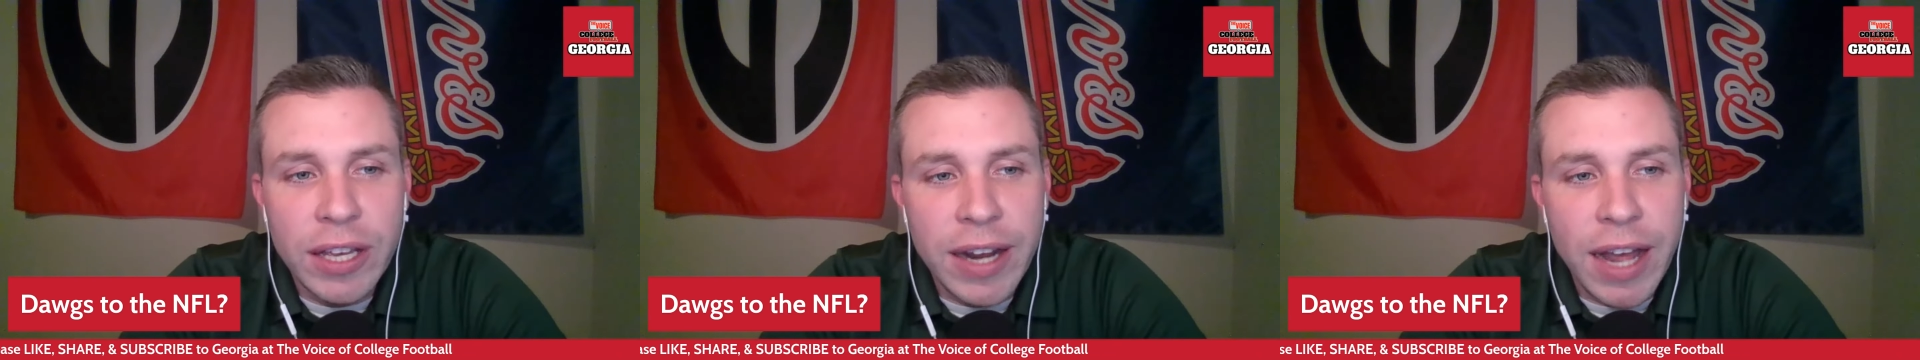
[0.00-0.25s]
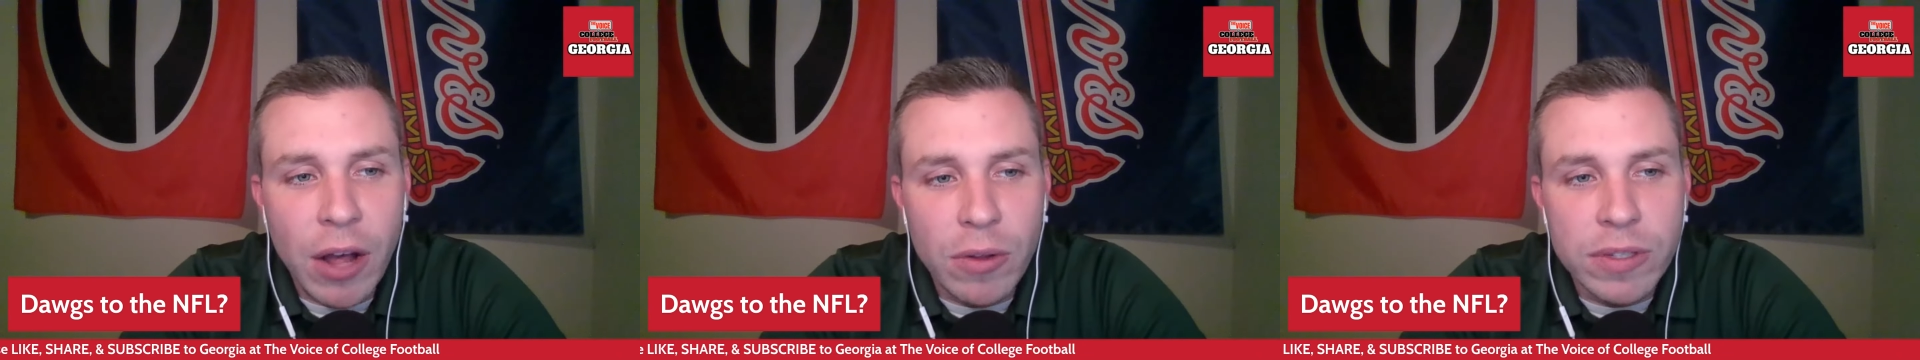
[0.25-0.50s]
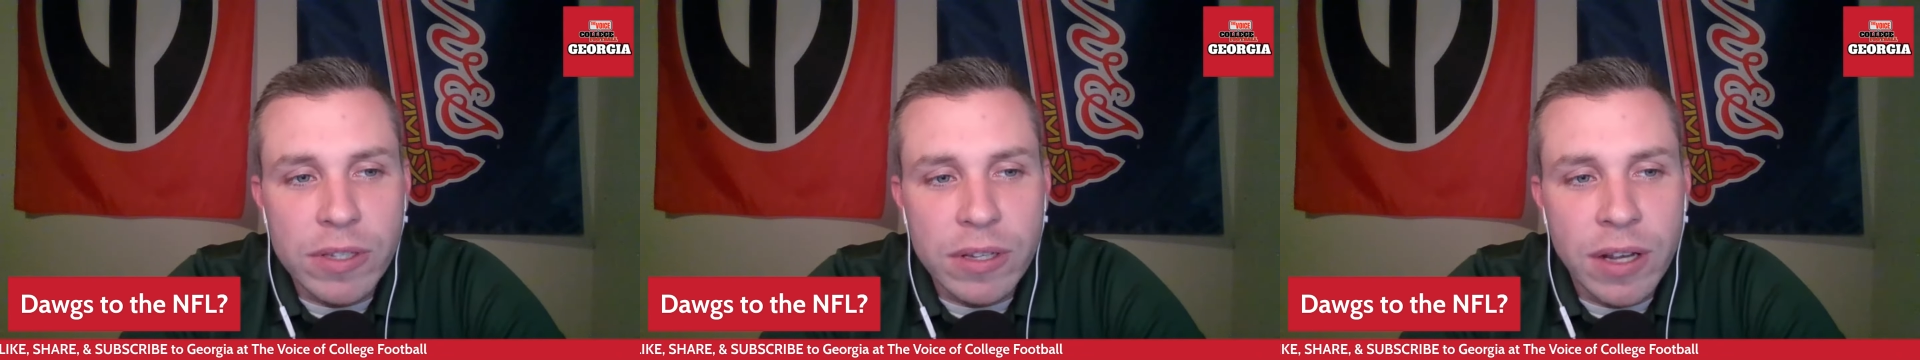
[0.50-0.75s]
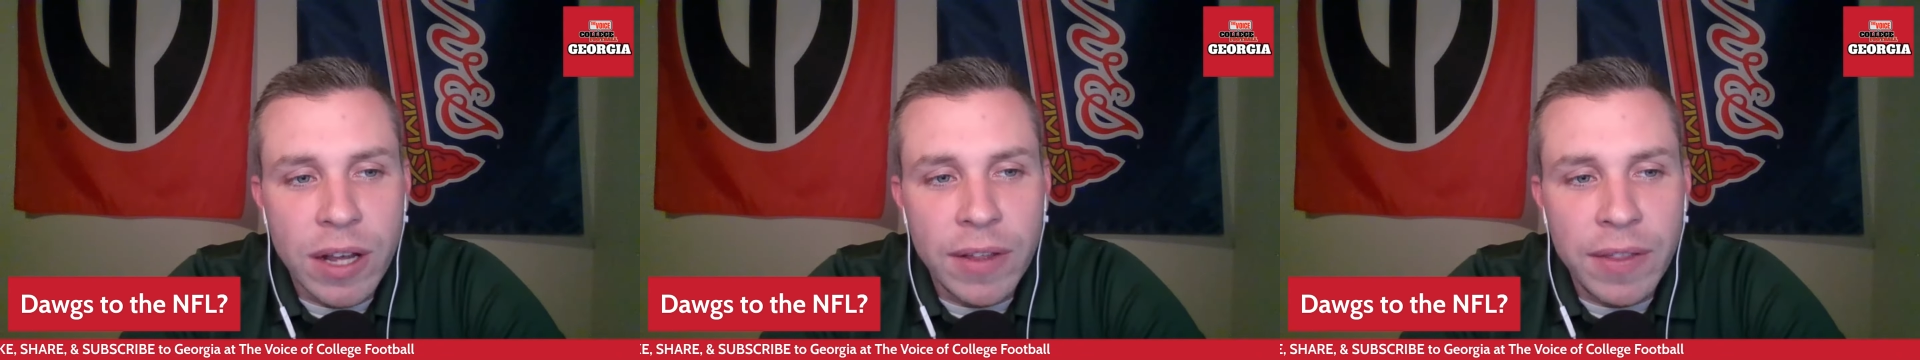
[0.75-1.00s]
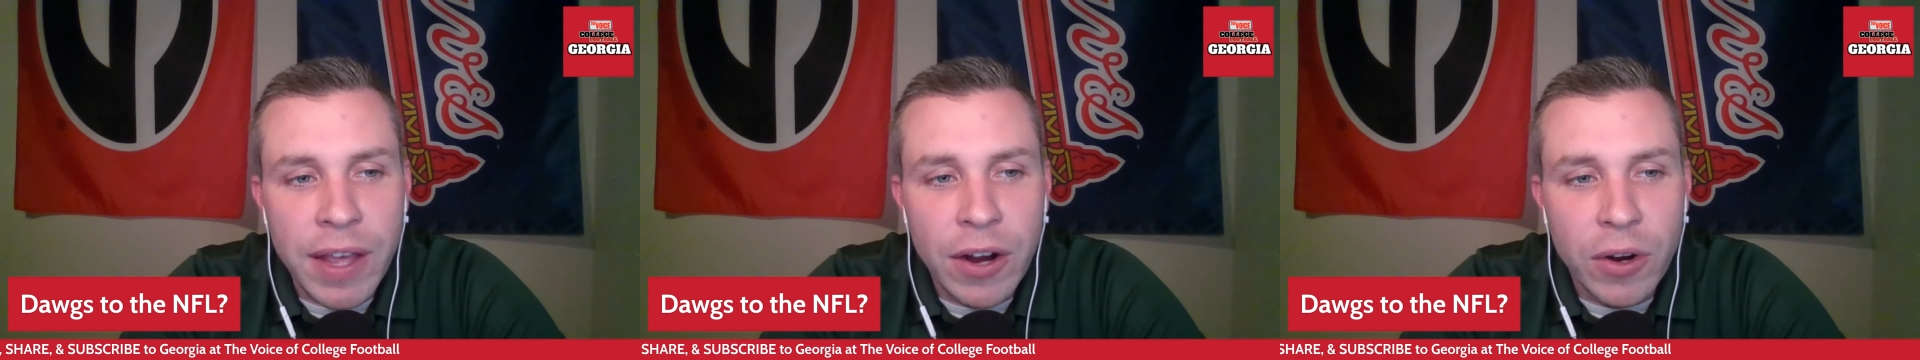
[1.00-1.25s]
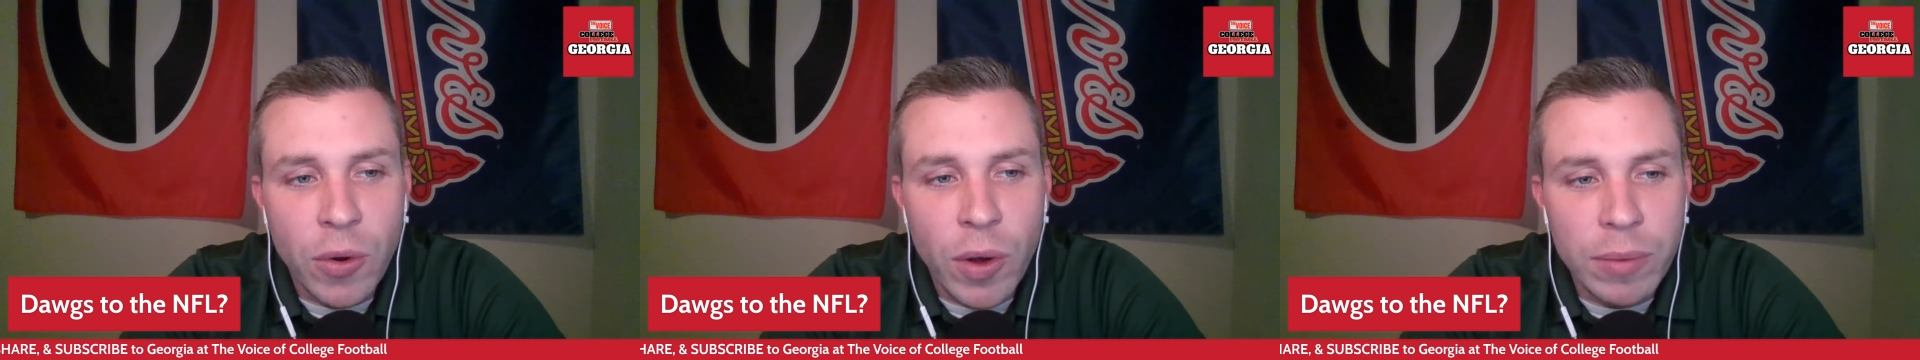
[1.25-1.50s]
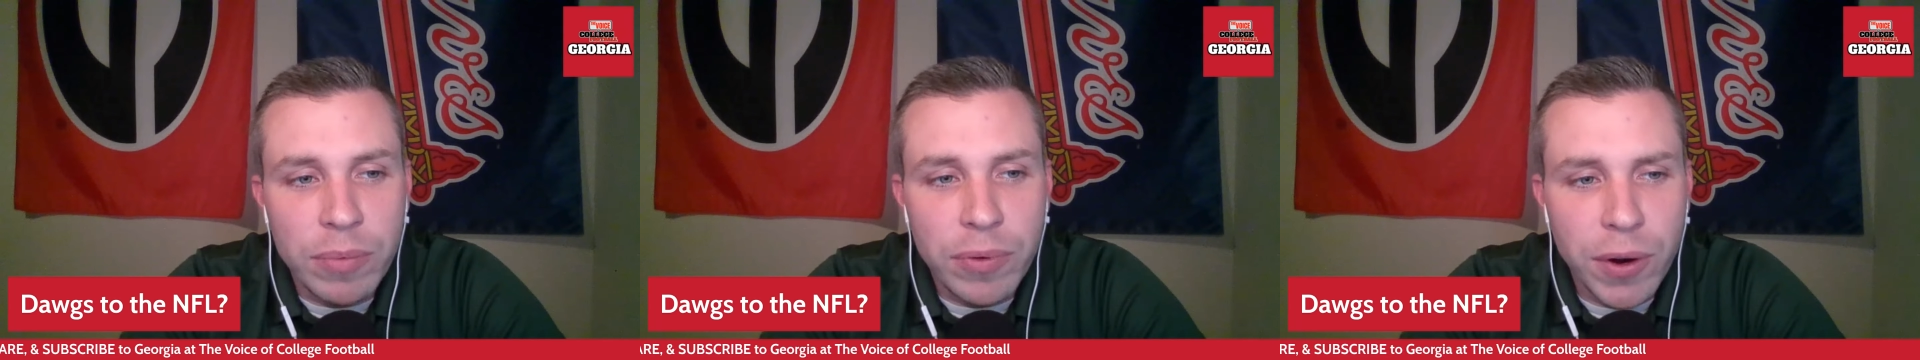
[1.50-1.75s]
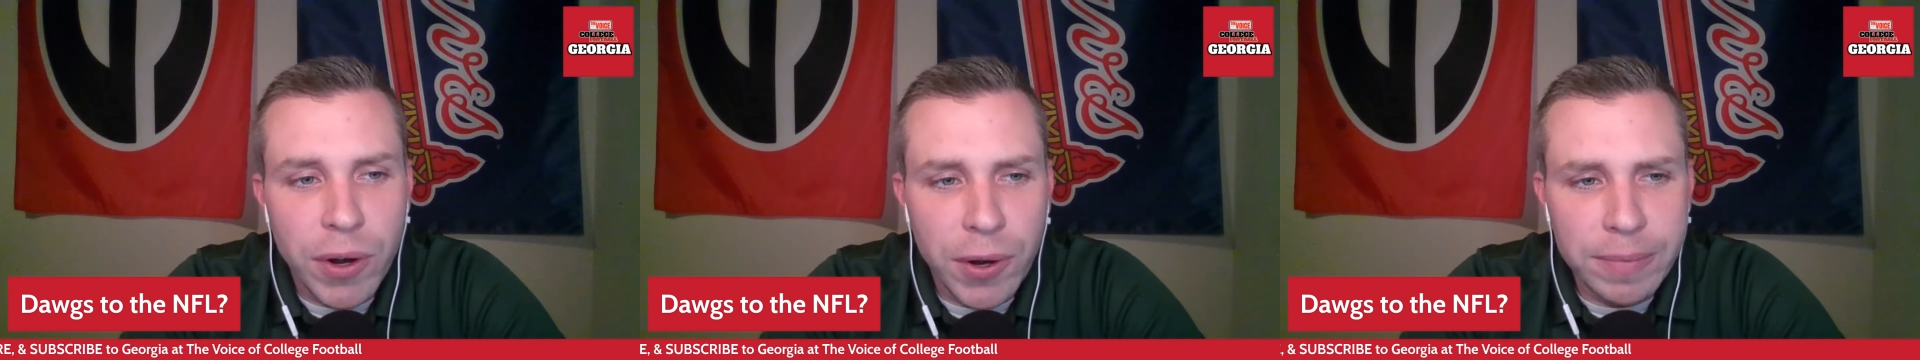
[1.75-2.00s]
announced that they are going
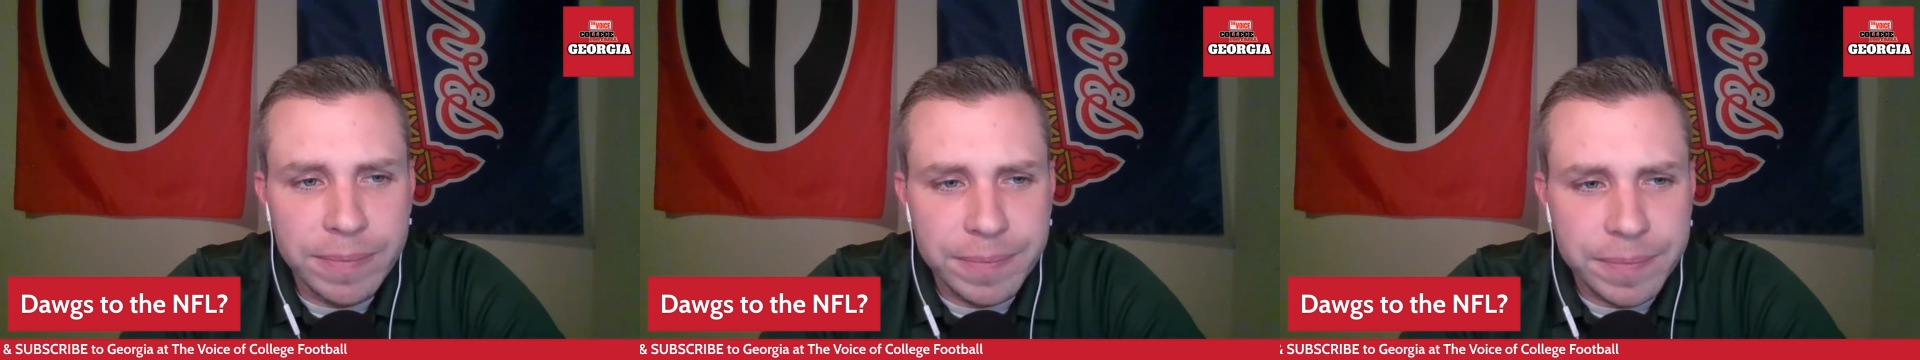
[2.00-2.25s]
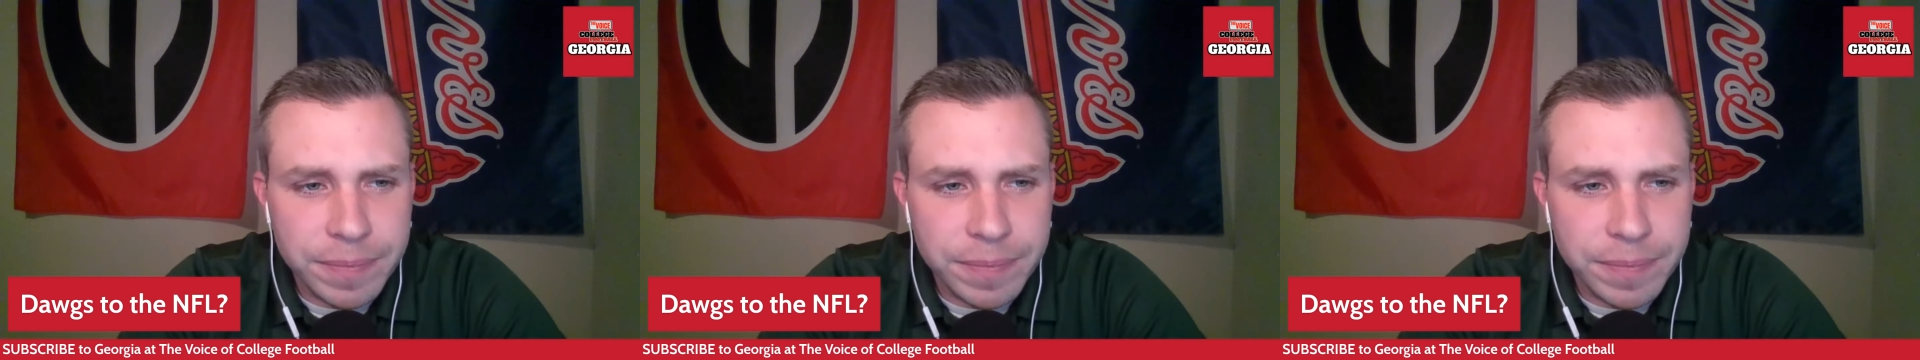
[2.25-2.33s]
pro,